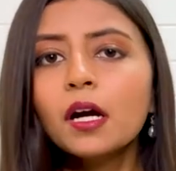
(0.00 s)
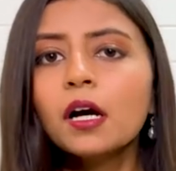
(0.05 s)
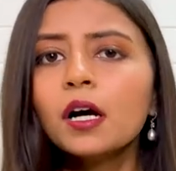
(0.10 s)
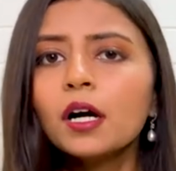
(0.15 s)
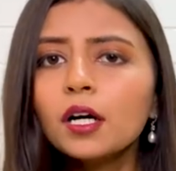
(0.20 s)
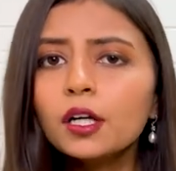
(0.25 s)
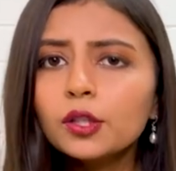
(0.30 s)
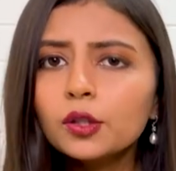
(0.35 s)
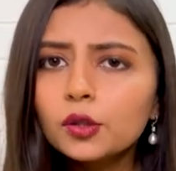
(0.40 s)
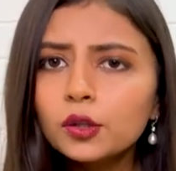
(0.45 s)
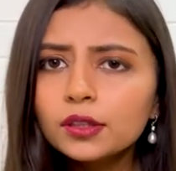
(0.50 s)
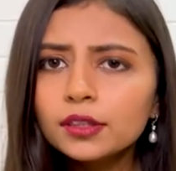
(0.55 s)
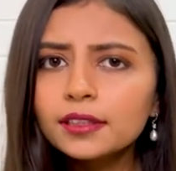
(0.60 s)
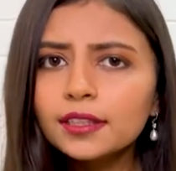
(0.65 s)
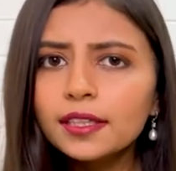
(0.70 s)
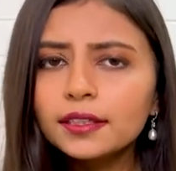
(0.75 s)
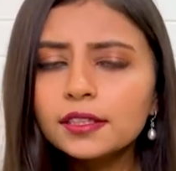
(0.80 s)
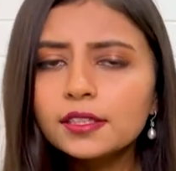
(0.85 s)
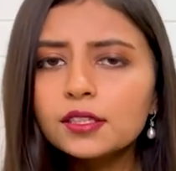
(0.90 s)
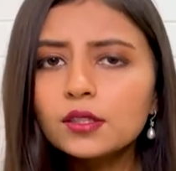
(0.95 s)
A good
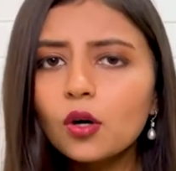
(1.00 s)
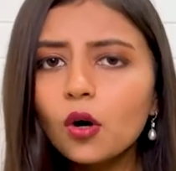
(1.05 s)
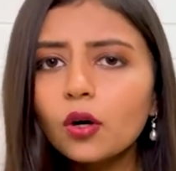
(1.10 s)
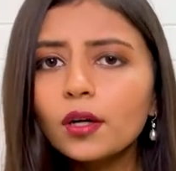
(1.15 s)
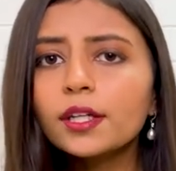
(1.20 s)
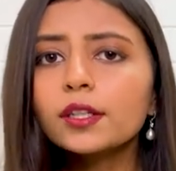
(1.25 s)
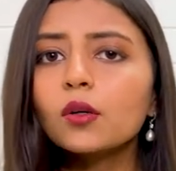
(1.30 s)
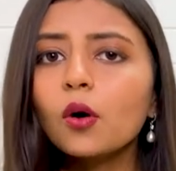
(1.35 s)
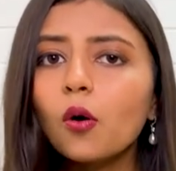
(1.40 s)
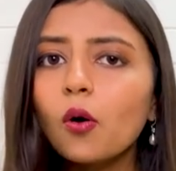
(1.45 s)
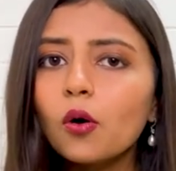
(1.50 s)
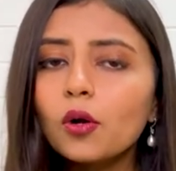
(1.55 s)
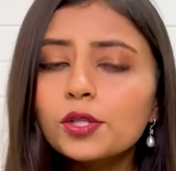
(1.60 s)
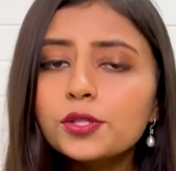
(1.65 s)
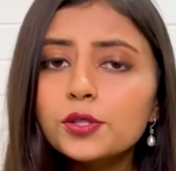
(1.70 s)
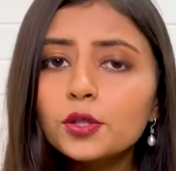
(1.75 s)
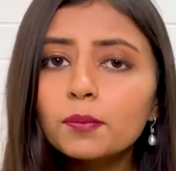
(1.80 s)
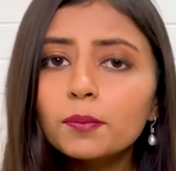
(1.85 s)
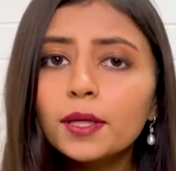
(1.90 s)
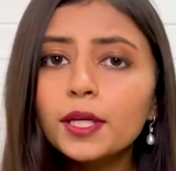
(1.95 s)
credit score can
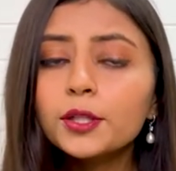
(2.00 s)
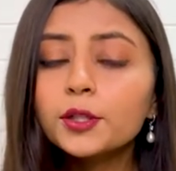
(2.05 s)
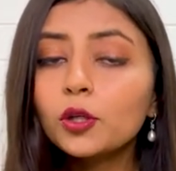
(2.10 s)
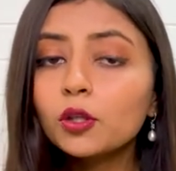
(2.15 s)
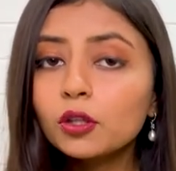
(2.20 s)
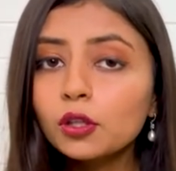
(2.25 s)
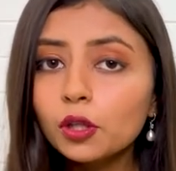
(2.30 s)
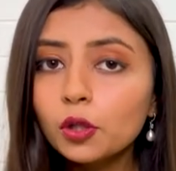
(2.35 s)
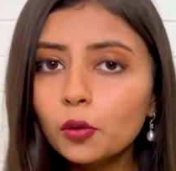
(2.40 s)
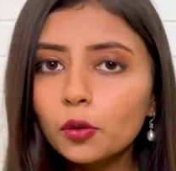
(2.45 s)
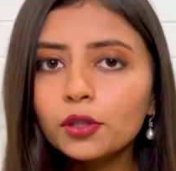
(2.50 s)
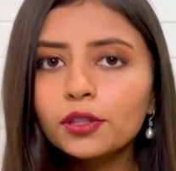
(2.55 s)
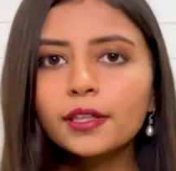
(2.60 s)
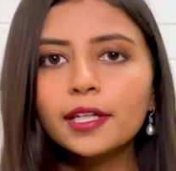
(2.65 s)
also make your loan